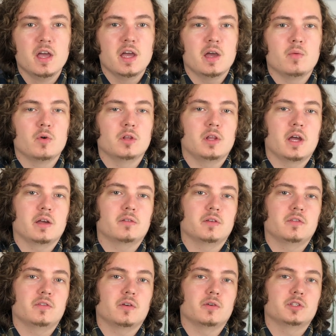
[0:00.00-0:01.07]
and will likely
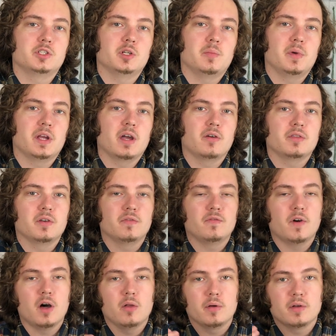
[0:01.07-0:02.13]
start shipping out the
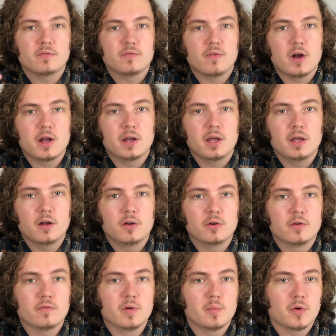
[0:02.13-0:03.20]
following Friday on
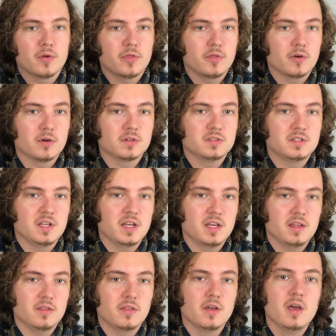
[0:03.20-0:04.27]
November
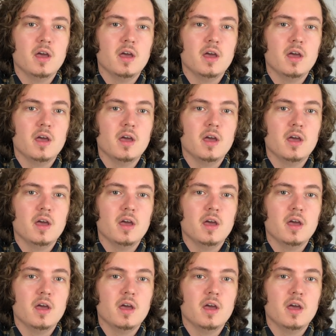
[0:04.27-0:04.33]
13th,